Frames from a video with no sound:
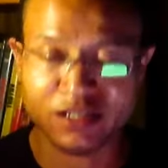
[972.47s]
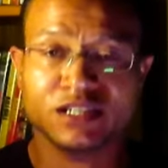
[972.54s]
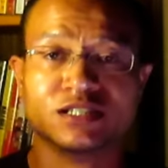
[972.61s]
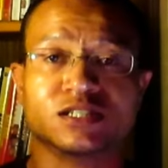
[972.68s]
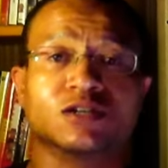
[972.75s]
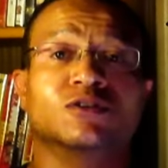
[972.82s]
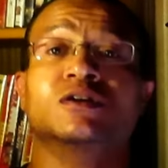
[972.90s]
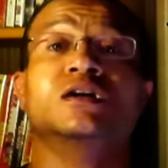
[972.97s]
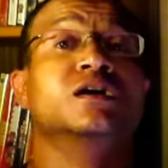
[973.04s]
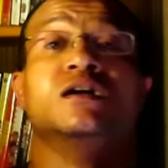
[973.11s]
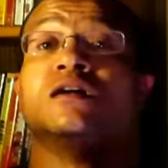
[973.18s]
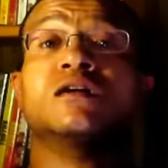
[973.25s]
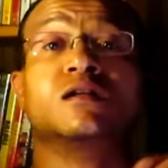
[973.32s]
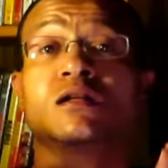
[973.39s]
So
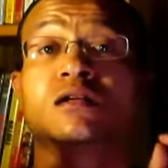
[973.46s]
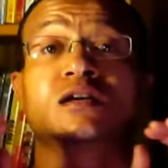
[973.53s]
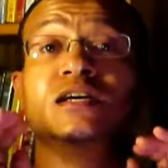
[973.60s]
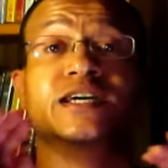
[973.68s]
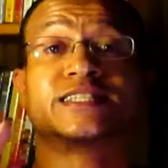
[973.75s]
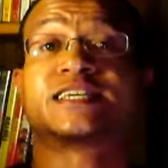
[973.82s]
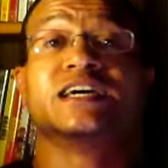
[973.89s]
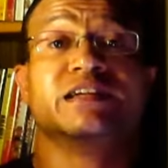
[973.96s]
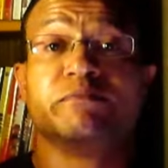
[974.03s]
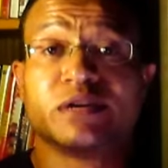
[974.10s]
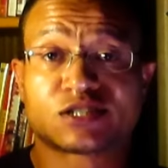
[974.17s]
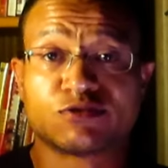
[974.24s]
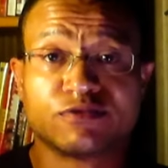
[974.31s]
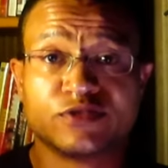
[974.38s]
it's getting
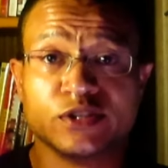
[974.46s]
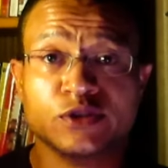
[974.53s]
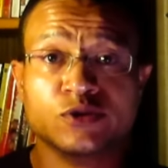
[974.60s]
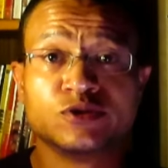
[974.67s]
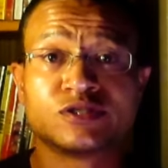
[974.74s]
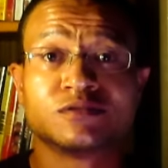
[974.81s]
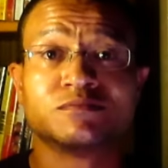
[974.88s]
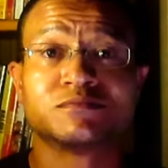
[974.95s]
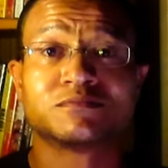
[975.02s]
mixed reviews